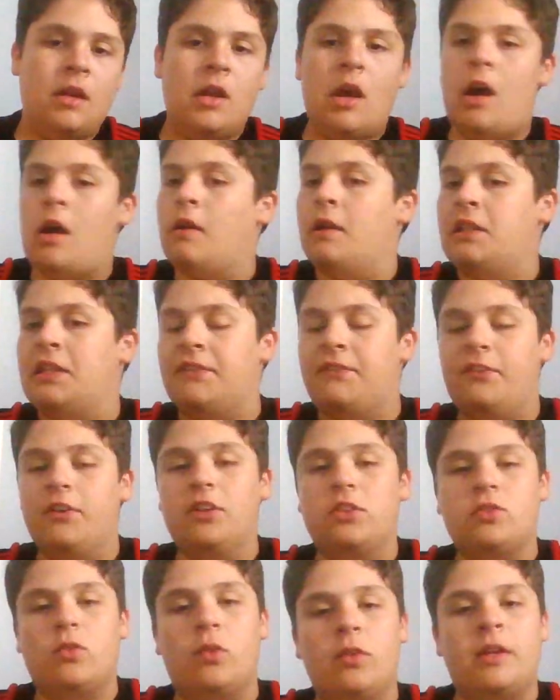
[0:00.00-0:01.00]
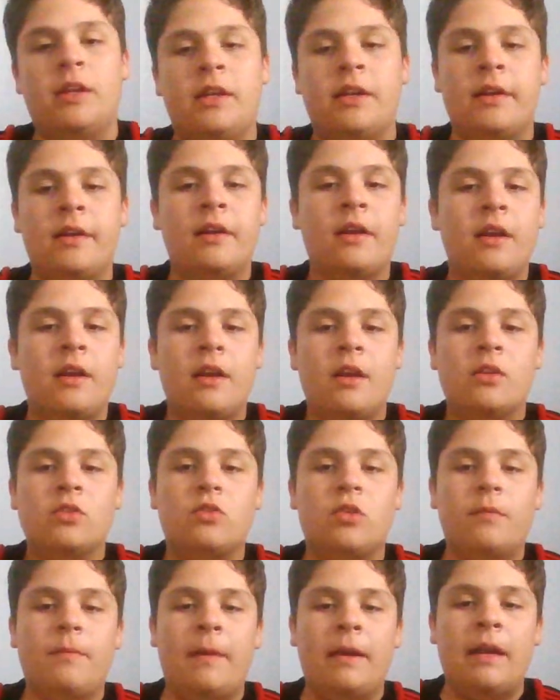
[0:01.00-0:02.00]
Alright, the first goal here
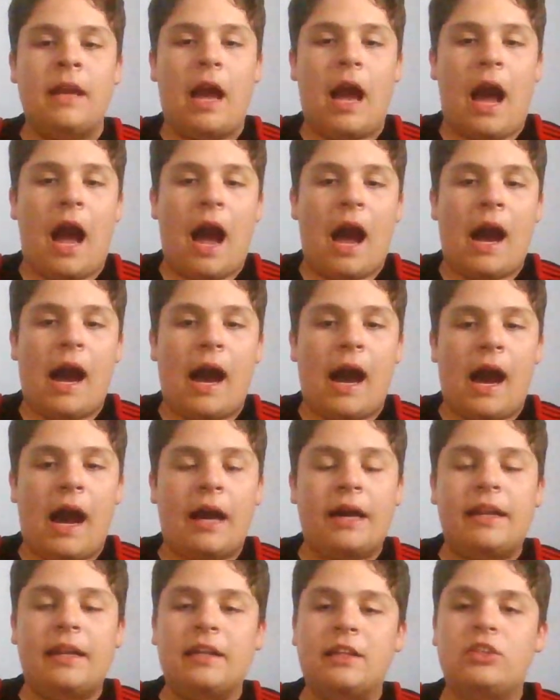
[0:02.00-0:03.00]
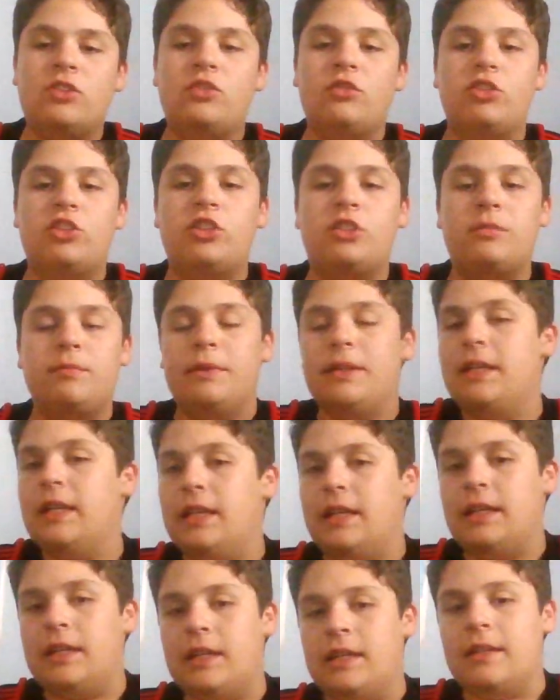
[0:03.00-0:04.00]
scored by Arkadiusz
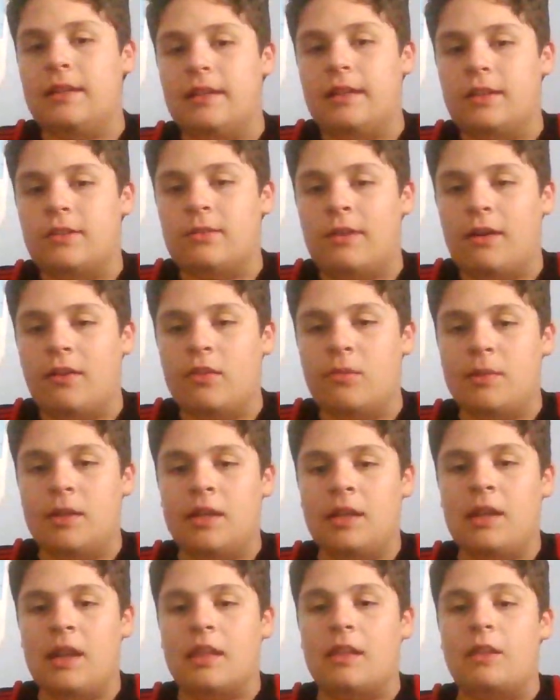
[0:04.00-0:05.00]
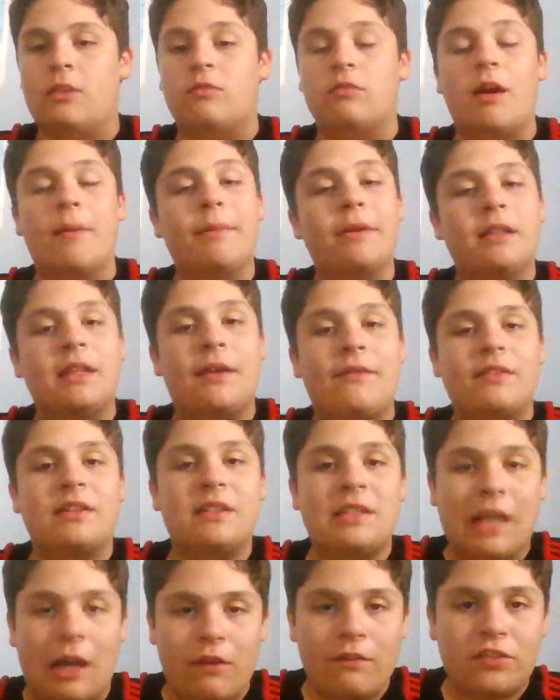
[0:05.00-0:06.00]
Milik in the 12th minute, and then Robert
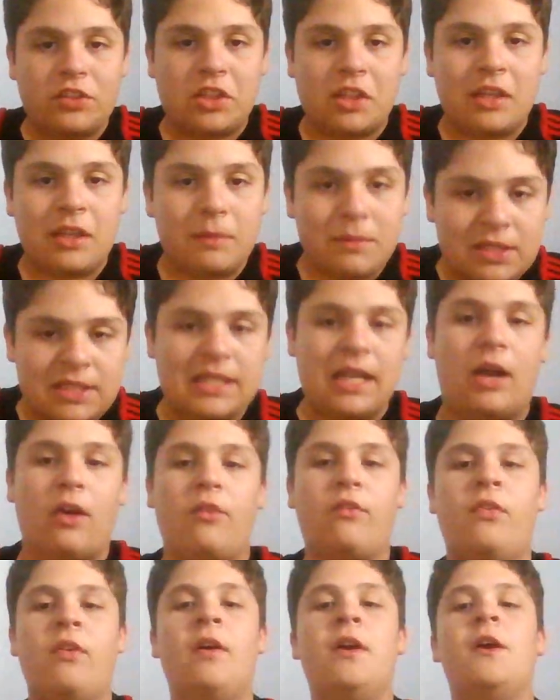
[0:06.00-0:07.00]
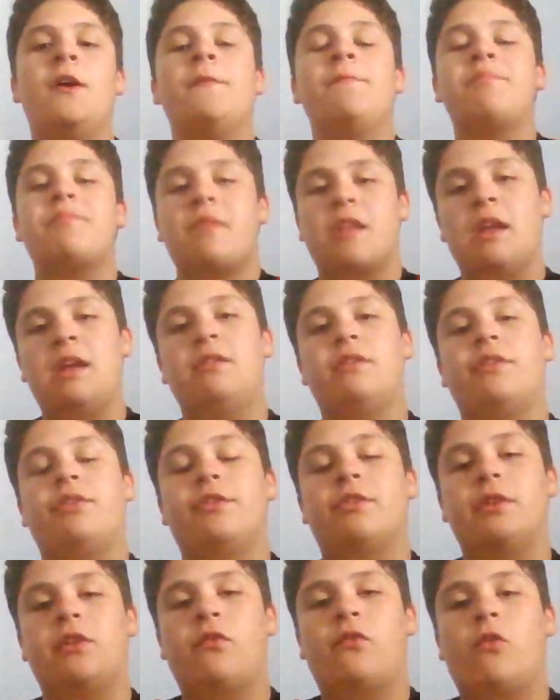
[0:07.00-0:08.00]
Lewandowski himself in the
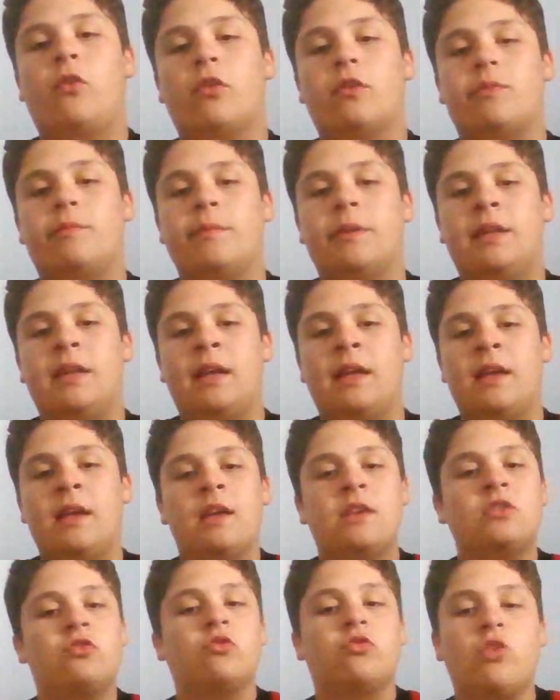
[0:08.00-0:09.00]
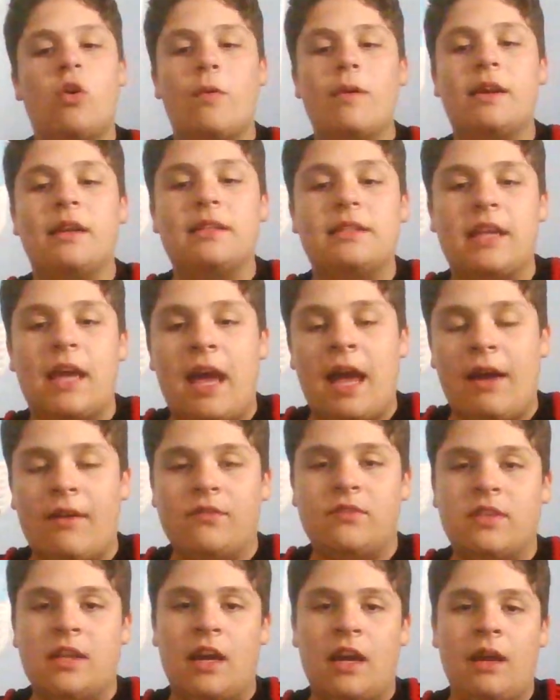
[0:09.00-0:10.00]
34th minute. So going into
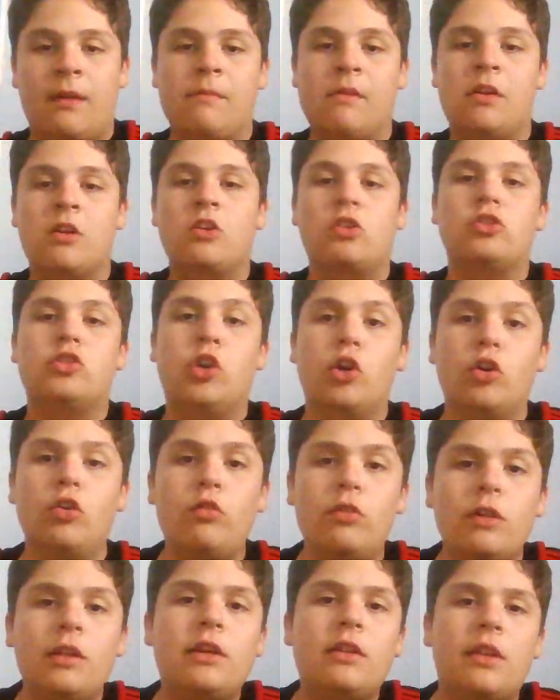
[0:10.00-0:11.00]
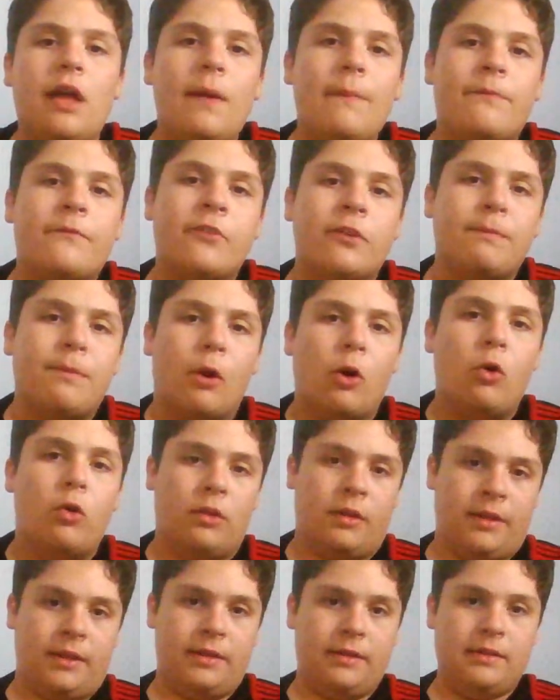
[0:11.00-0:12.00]
halftime, 2 0 up for
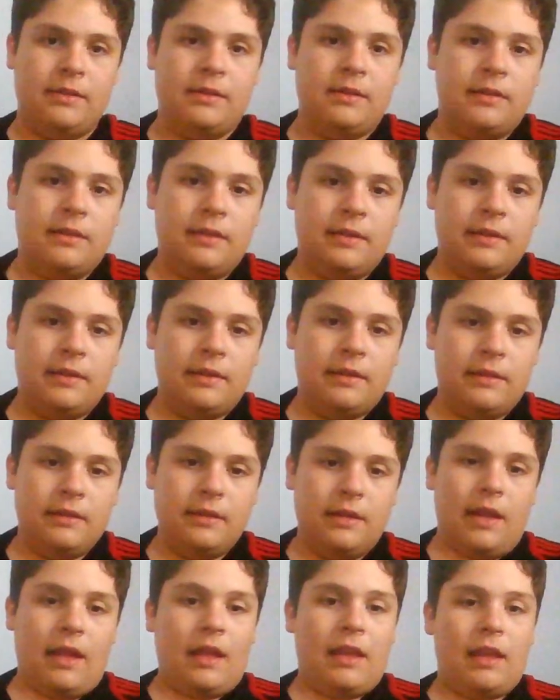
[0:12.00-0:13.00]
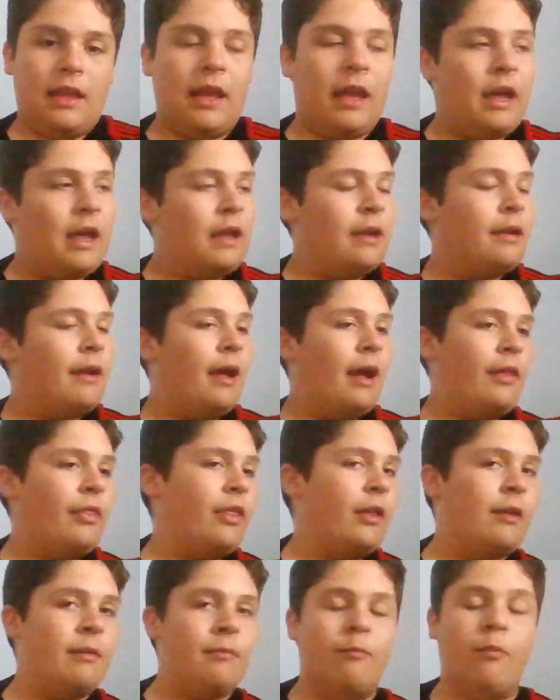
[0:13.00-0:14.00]
Poland. And I
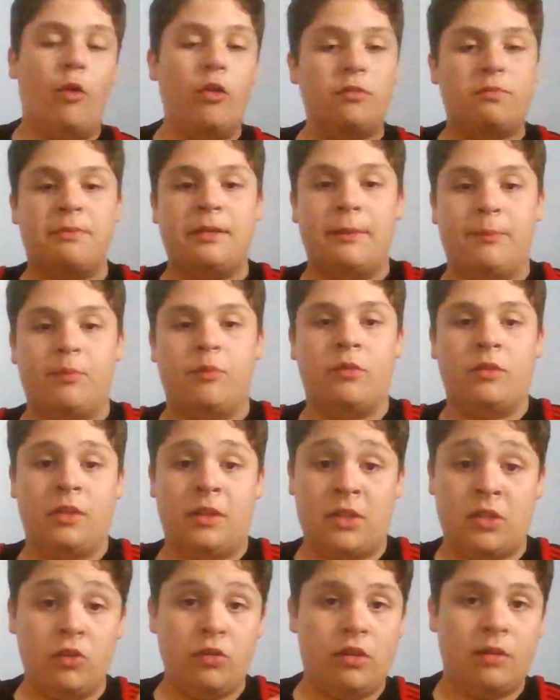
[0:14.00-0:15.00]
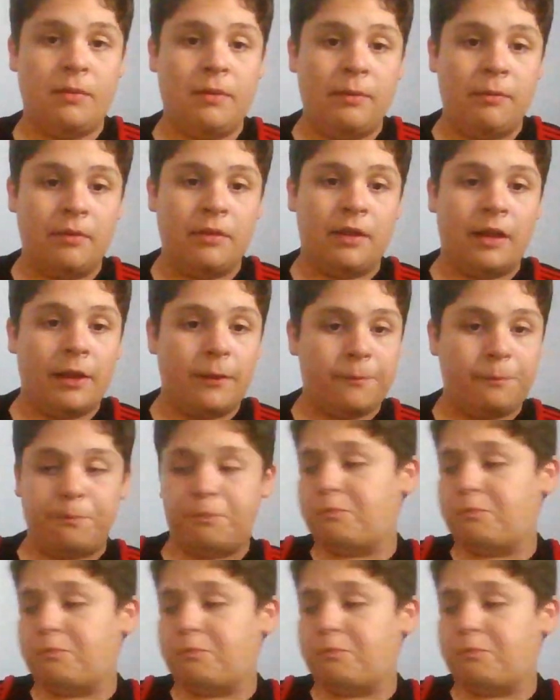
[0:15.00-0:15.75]
think most people, including me, were like,